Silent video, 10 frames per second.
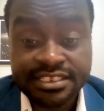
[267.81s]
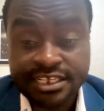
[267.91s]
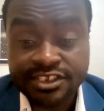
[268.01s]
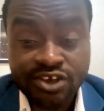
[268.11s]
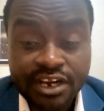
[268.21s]

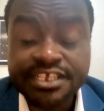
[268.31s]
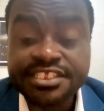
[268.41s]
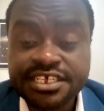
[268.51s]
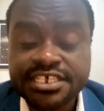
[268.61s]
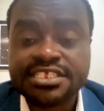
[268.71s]
does not
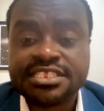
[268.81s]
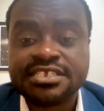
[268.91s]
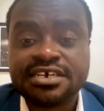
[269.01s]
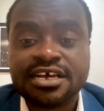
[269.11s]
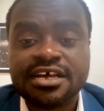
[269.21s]

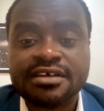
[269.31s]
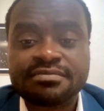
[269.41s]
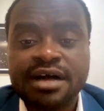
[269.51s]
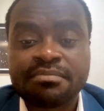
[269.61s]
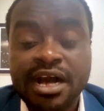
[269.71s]
exist
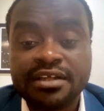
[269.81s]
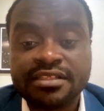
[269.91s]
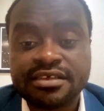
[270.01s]
among